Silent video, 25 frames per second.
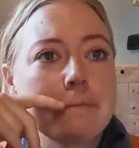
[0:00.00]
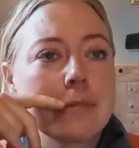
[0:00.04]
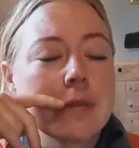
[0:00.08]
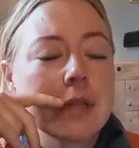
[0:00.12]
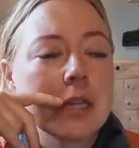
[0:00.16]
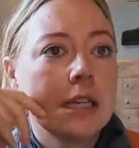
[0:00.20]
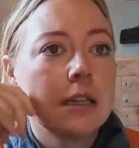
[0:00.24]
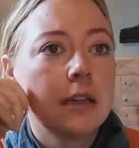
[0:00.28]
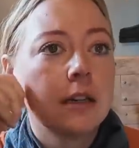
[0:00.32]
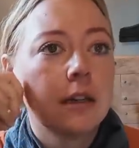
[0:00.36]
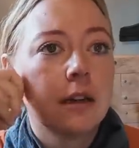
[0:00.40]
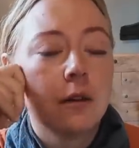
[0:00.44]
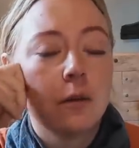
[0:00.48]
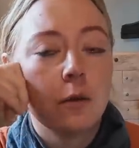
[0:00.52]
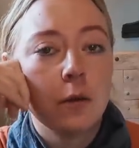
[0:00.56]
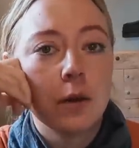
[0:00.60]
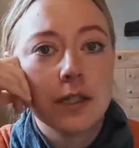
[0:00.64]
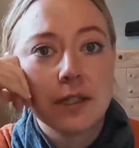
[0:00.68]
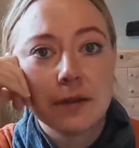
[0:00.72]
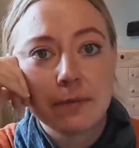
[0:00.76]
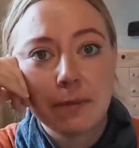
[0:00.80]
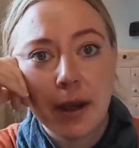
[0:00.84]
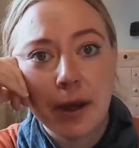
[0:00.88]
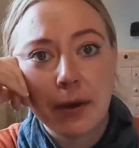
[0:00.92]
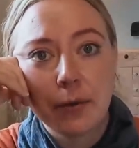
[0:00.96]
and uh,
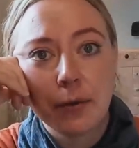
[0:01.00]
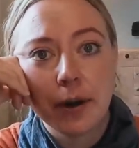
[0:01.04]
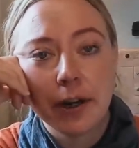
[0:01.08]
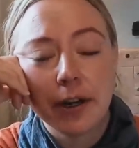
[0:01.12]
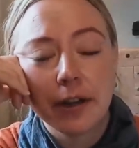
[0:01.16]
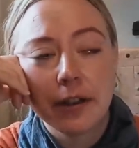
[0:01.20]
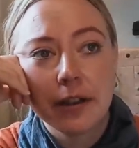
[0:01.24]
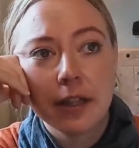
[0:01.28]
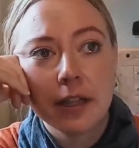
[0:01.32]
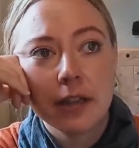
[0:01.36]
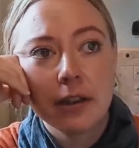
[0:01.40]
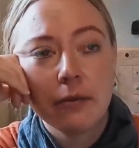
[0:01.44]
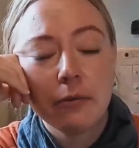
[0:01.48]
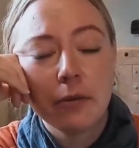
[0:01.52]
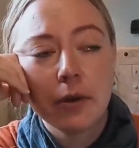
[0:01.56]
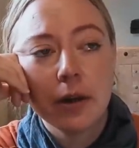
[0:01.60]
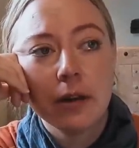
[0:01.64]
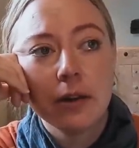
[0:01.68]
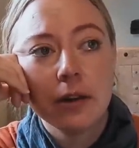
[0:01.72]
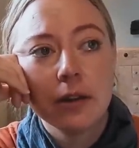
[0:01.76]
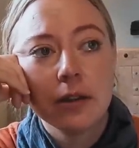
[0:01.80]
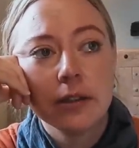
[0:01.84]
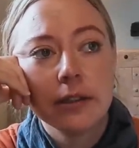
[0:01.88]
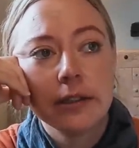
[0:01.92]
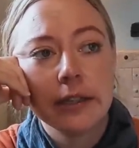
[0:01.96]
what's my worth in the
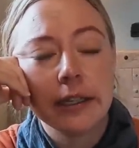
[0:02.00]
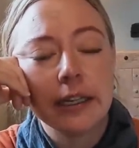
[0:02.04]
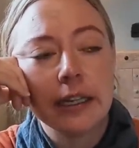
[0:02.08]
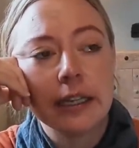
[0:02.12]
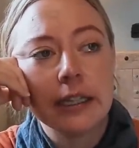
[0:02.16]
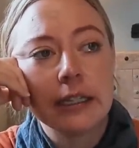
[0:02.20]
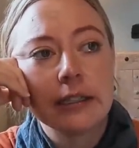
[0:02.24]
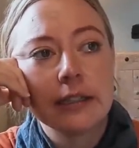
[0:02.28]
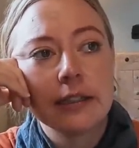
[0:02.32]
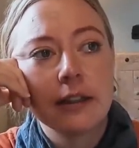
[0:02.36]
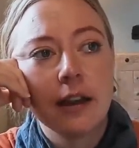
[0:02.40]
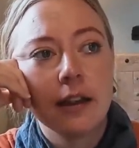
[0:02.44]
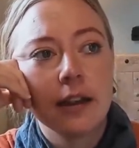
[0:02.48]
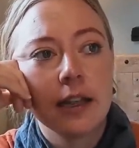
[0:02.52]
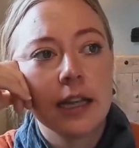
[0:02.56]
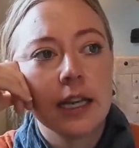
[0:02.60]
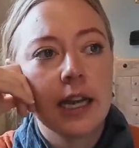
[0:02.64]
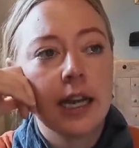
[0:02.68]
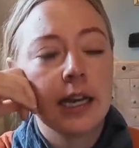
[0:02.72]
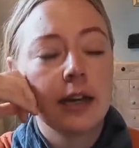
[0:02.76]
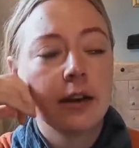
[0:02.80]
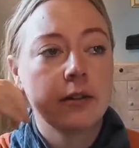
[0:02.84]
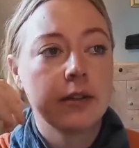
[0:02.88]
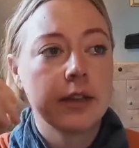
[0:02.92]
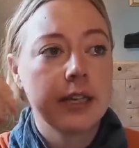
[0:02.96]
world. And it's not
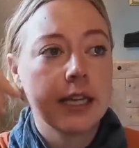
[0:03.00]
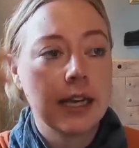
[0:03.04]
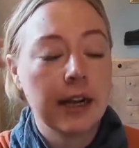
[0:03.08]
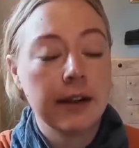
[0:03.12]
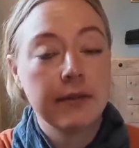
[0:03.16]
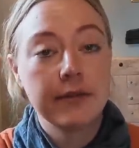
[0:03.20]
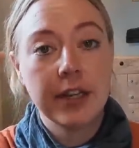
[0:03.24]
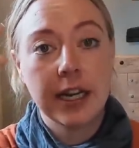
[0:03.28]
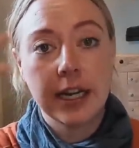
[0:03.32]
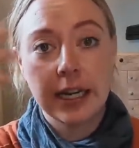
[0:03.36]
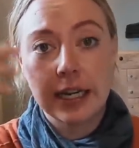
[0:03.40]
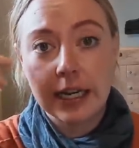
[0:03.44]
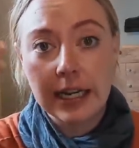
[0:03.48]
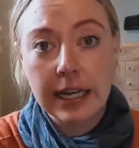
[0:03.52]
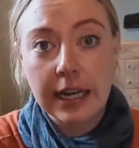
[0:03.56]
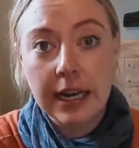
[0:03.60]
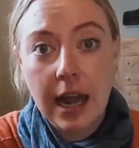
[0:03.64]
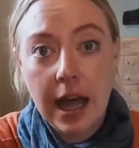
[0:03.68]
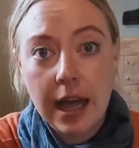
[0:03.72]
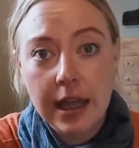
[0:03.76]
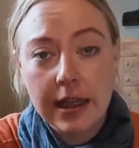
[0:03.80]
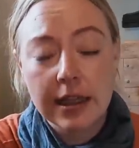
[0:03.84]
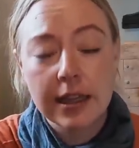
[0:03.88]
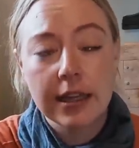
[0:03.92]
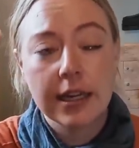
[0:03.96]
like I don't think I've done
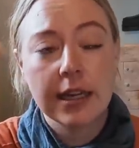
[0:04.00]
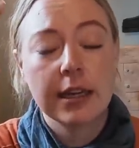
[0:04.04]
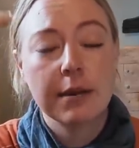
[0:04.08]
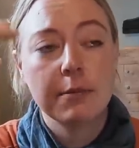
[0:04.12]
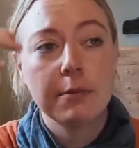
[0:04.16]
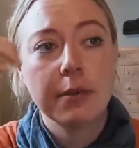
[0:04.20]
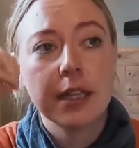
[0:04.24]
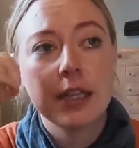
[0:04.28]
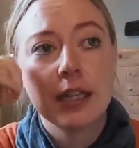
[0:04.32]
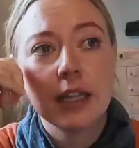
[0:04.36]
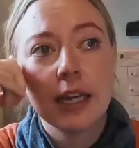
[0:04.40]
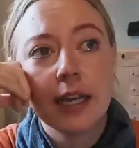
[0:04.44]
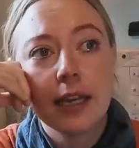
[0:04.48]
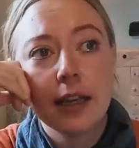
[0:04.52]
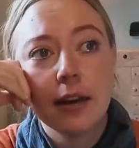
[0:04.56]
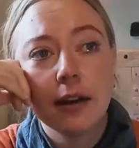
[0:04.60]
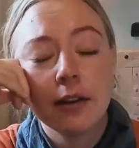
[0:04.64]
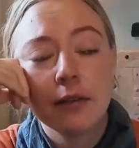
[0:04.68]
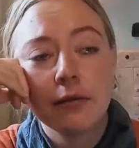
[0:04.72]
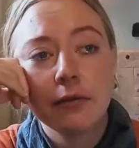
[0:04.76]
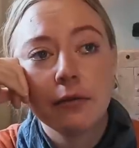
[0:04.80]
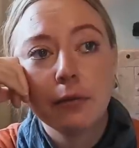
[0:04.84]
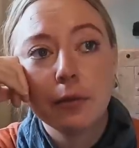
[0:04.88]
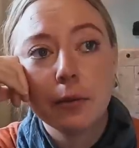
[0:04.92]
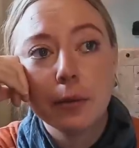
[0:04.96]
nothing, but like
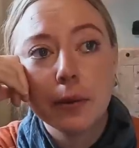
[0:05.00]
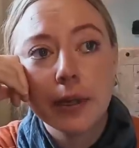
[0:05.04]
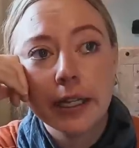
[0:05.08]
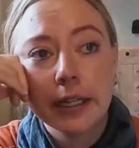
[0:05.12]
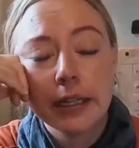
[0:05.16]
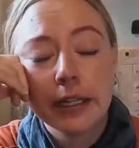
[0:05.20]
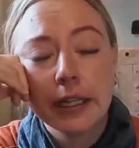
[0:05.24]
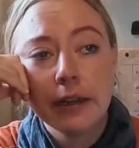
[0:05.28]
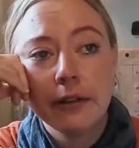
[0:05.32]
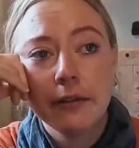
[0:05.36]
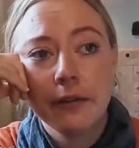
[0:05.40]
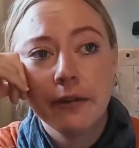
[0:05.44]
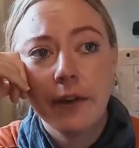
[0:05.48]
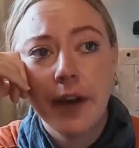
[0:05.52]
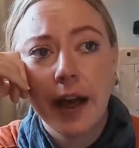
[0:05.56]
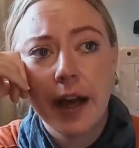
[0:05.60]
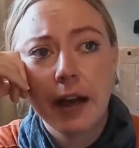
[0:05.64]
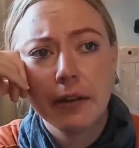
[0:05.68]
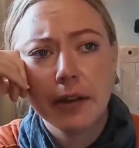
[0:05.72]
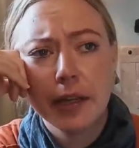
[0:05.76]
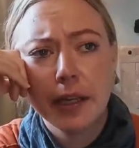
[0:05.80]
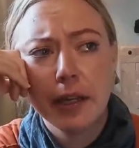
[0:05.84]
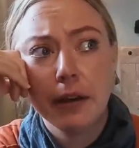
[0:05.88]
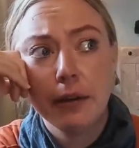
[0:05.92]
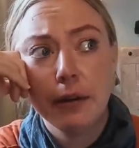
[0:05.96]
of really of
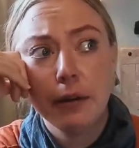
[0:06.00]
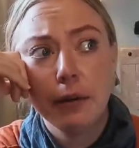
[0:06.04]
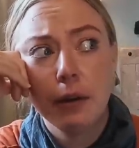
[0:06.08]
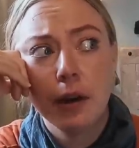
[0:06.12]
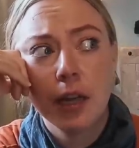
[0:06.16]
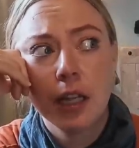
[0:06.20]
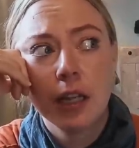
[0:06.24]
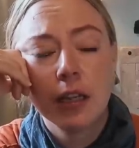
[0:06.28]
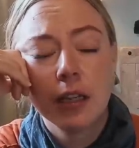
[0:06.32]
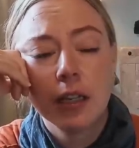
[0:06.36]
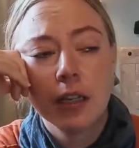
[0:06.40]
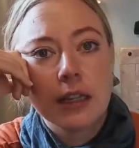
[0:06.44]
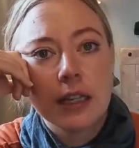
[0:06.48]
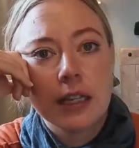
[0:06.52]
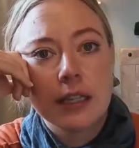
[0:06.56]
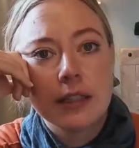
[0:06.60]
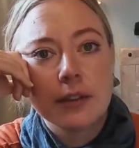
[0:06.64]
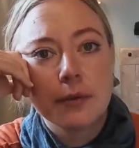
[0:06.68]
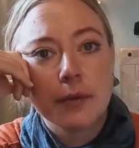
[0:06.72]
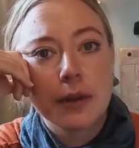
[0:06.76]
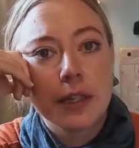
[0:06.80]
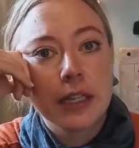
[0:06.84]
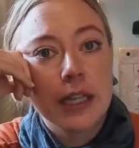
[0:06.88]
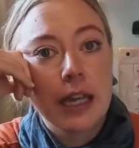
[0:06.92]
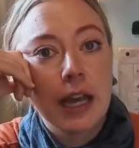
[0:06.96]
value
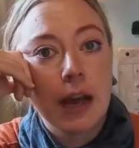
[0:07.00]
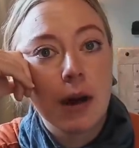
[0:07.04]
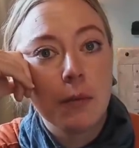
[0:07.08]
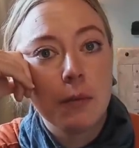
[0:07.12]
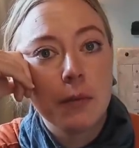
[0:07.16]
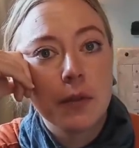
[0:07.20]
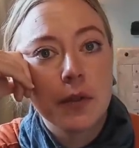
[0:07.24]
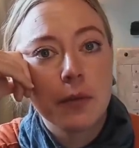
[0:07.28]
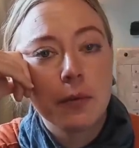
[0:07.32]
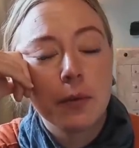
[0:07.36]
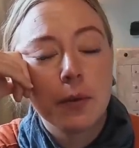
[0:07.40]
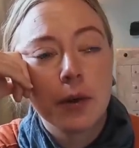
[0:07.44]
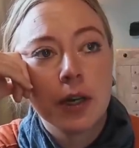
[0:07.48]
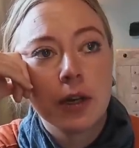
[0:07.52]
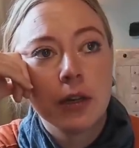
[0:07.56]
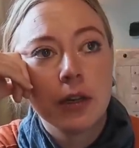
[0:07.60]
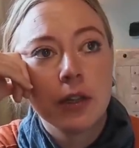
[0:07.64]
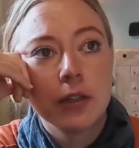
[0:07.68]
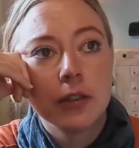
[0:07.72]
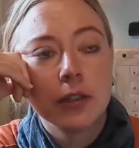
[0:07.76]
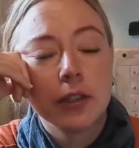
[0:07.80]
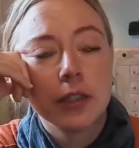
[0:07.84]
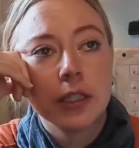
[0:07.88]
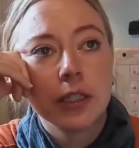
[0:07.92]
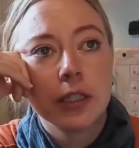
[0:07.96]
that's really helped the
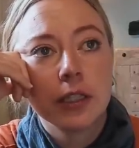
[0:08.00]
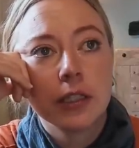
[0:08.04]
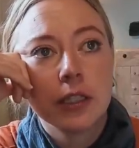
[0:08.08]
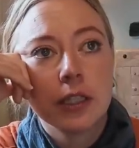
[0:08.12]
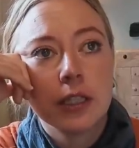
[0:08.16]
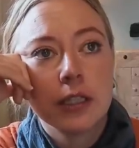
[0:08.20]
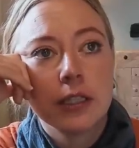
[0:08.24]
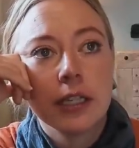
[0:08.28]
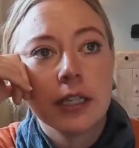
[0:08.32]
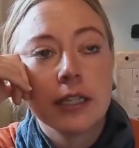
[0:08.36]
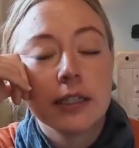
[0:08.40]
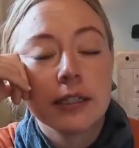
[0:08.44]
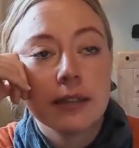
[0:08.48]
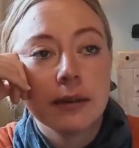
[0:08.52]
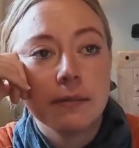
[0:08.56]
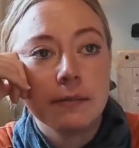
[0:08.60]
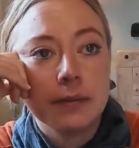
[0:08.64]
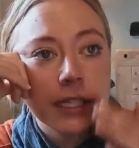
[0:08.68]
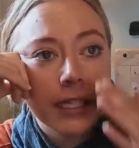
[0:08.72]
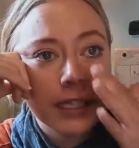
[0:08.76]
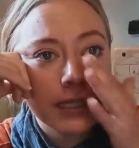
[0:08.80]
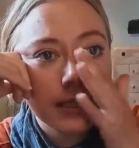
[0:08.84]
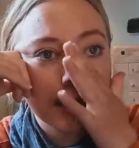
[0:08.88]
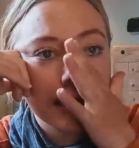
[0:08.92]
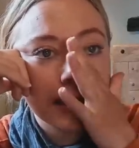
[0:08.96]
world or done
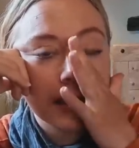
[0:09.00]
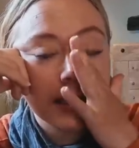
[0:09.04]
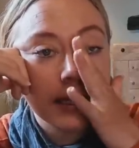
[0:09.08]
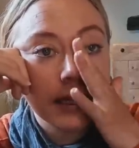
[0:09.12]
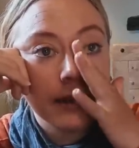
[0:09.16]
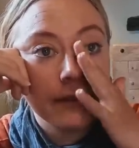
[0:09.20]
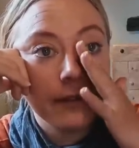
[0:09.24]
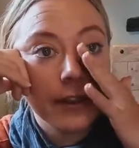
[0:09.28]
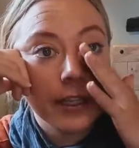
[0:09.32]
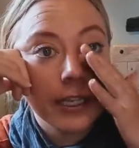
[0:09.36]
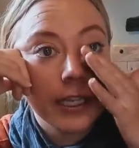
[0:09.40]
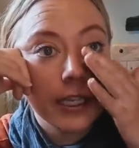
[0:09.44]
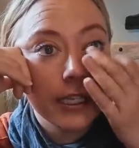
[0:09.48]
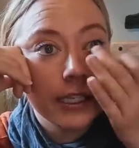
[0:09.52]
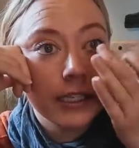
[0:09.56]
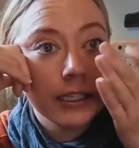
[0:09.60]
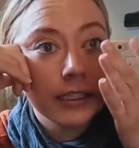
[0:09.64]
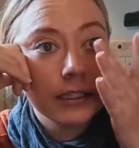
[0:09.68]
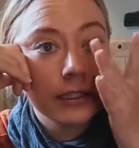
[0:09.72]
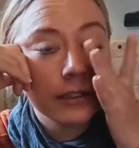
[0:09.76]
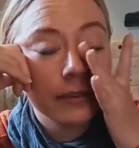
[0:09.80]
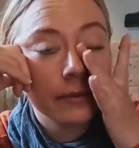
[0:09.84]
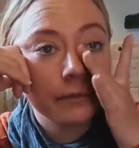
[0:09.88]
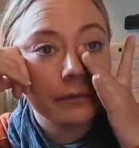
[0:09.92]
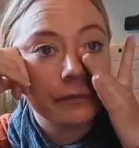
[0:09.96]
something
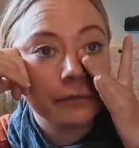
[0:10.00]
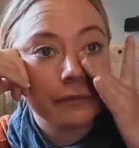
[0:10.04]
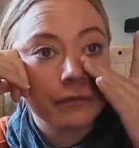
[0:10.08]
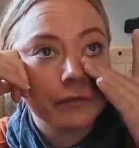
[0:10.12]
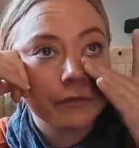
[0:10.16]
significant,